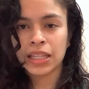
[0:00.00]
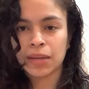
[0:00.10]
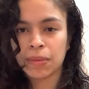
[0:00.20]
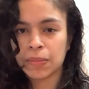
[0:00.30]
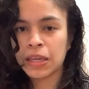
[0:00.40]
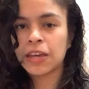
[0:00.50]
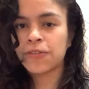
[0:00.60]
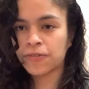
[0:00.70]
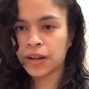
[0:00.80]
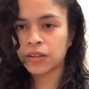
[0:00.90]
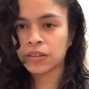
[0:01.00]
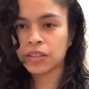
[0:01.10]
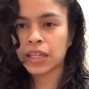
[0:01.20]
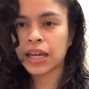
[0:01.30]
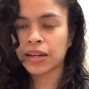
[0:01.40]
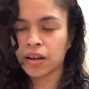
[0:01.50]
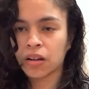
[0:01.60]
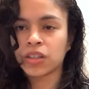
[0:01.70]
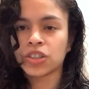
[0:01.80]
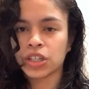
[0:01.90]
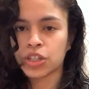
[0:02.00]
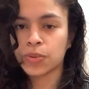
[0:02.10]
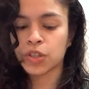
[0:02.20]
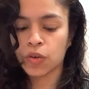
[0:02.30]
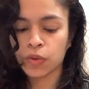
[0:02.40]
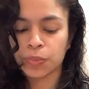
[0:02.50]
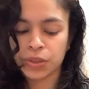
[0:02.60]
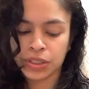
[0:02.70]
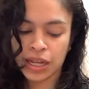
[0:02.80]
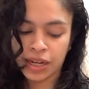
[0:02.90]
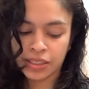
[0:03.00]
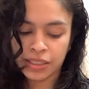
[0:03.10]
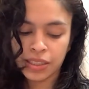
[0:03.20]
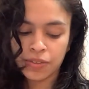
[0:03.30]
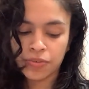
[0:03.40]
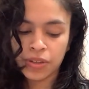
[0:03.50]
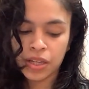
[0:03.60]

Like maybe he acknowledged that she was overprotective,